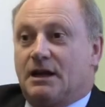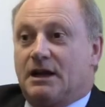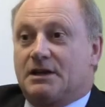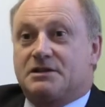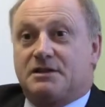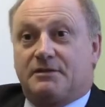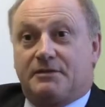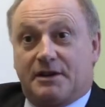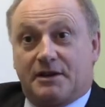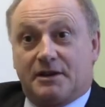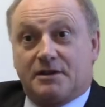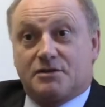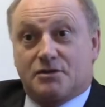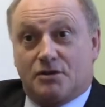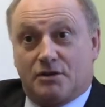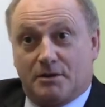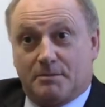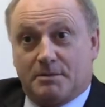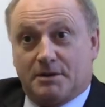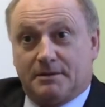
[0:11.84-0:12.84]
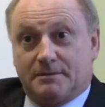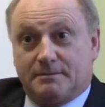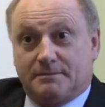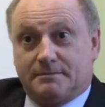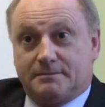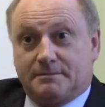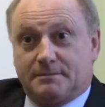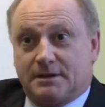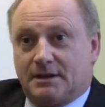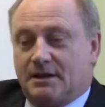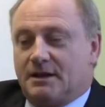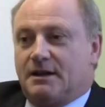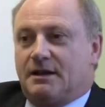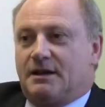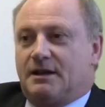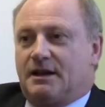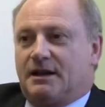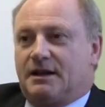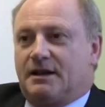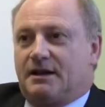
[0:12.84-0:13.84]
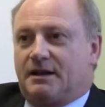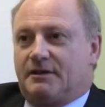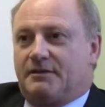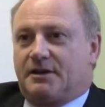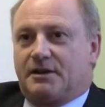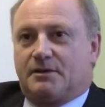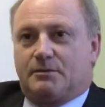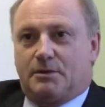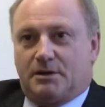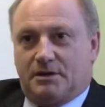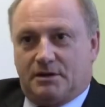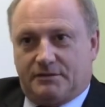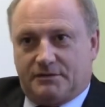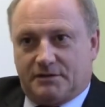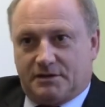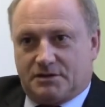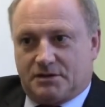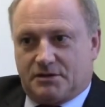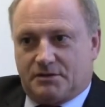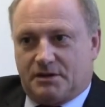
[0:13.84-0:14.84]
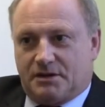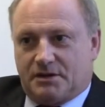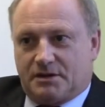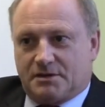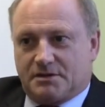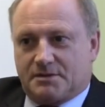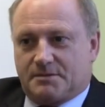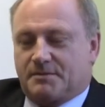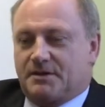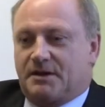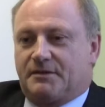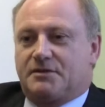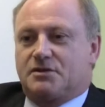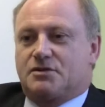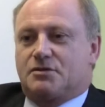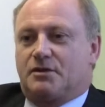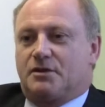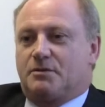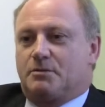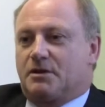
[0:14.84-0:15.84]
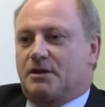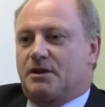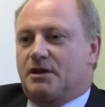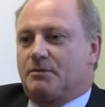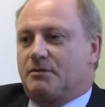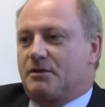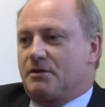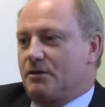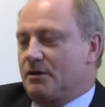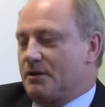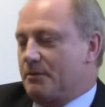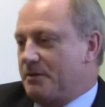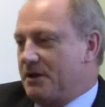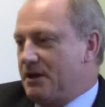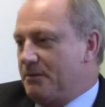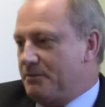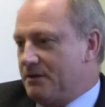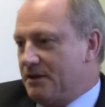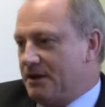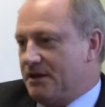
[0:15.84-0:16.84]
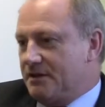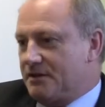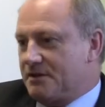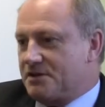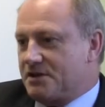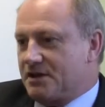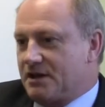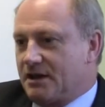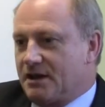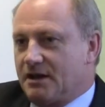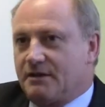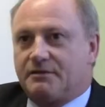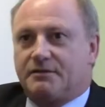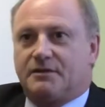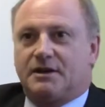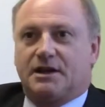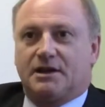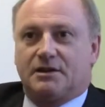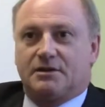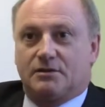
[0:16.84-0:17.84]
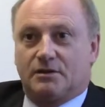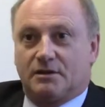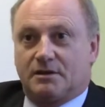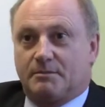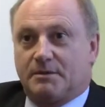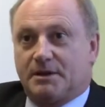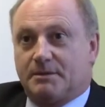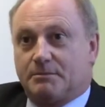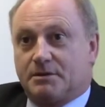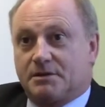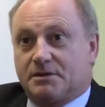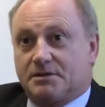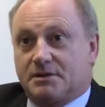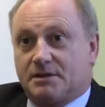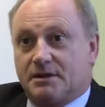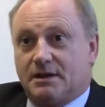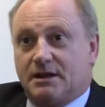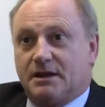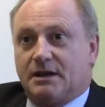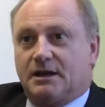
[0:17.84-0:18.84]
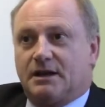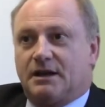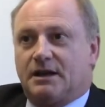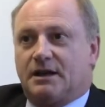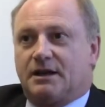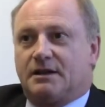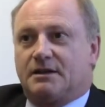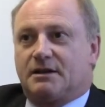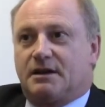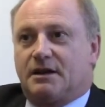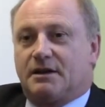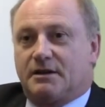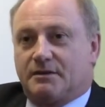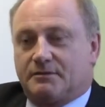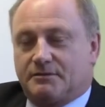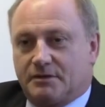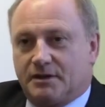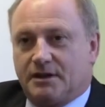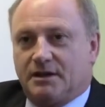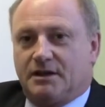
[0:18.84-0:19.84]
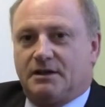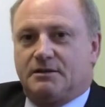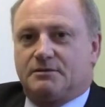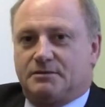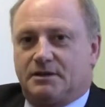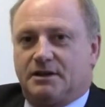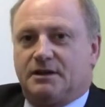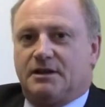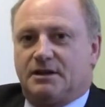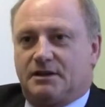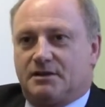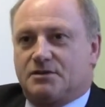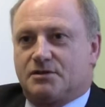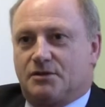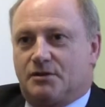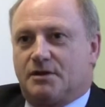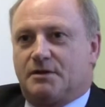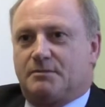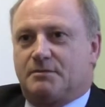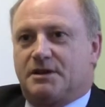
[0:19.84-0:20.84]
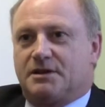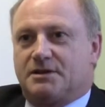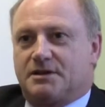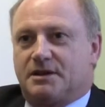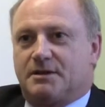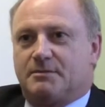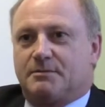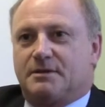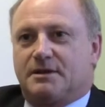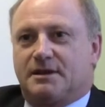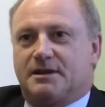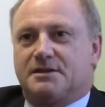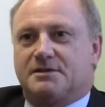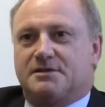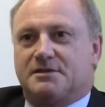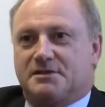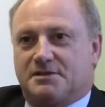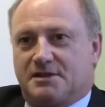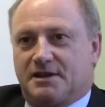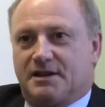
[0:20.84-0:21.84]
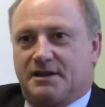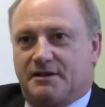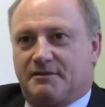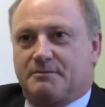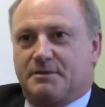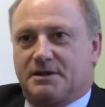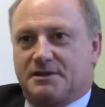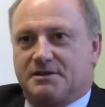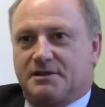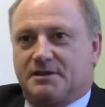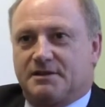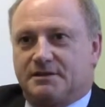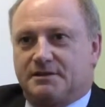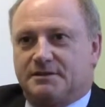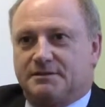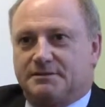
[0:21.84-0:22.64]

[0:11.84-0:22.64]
actually very enjoyable. I've had a wonderful 2 years. I've enjoyed working with all the people here in CIF and all the members, and I have really, really enjoyed my time as CIF president.